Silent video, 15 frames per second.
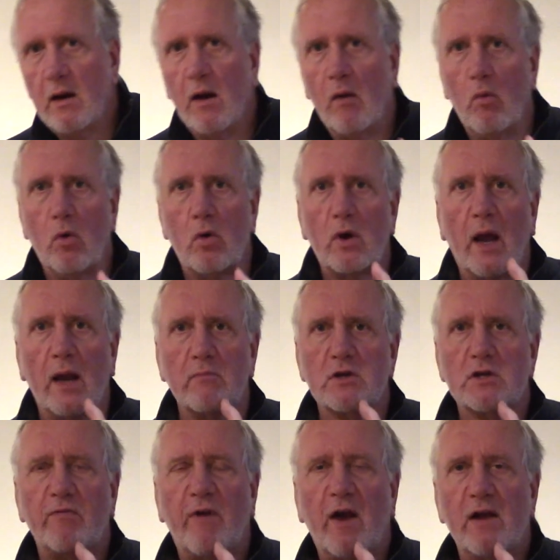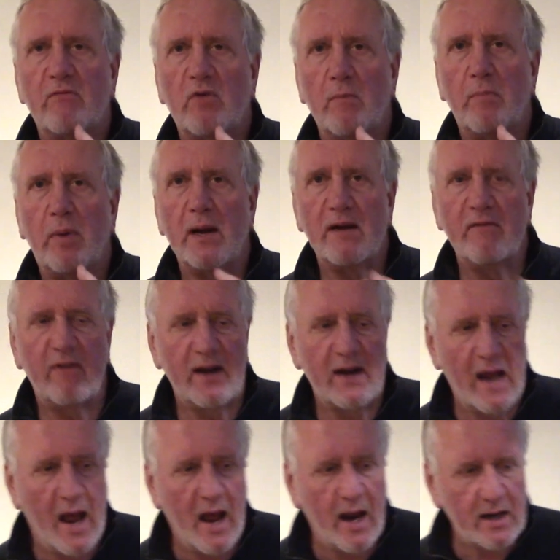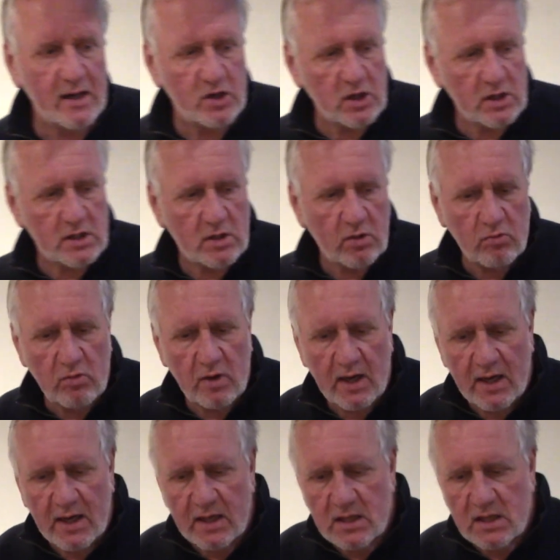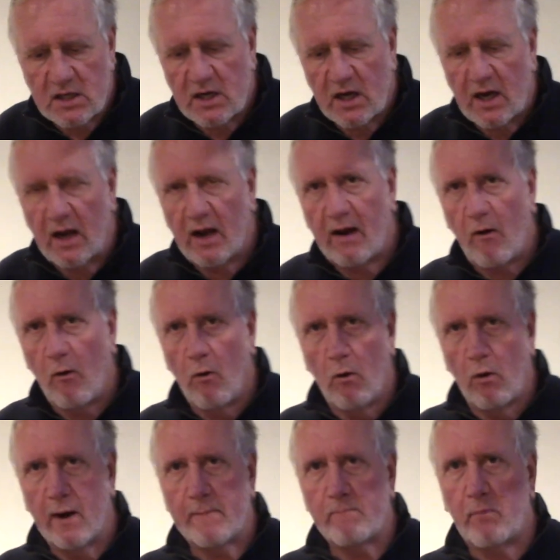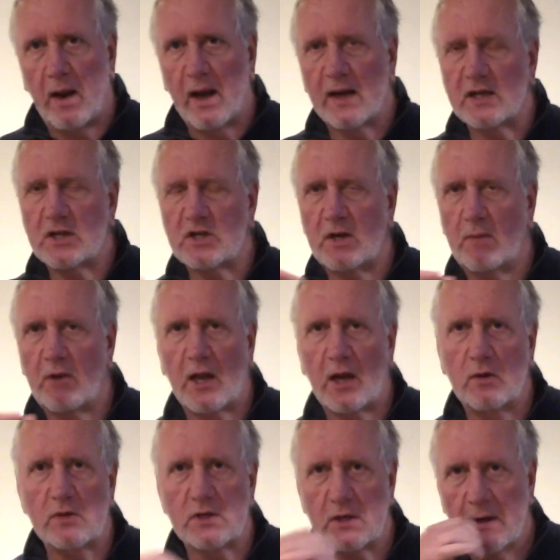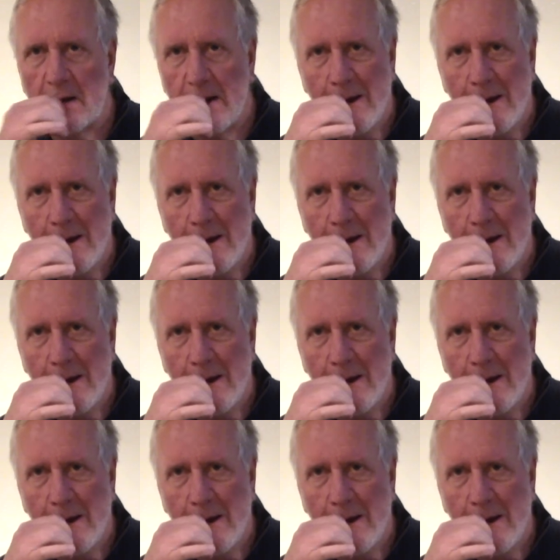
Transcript: Wargame's favourite PVA, just to really seal it all in place. Some of those